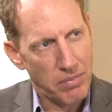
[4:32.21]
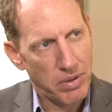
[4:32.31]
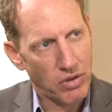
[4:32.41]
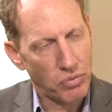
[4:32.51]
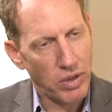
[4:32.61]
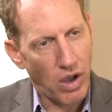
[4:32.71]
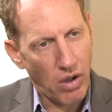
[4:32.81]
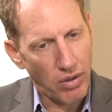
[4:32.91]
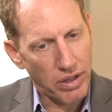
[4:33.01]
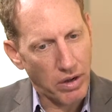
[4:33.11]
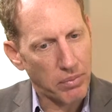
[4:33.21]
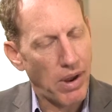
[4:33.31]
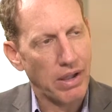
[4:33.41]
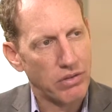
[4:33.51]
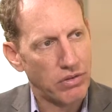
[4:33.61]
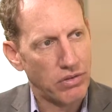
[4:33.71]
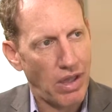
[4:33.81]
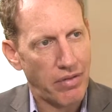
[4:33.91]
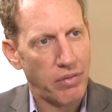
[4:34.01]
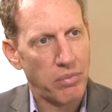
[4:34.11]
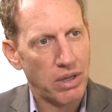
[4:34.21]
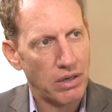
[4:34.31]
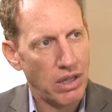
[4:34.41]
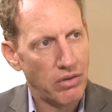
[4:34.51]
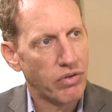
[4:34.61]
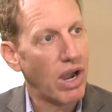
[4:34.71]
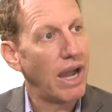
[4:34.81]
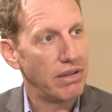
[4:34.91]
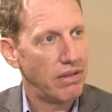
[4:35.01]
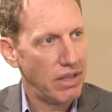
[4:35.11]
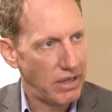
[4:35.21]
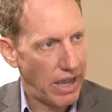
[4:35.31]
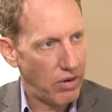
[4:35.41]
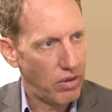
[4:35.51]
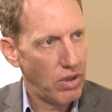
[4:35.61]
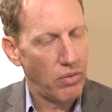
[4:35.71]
Because we all in our practices have a big need for IT now.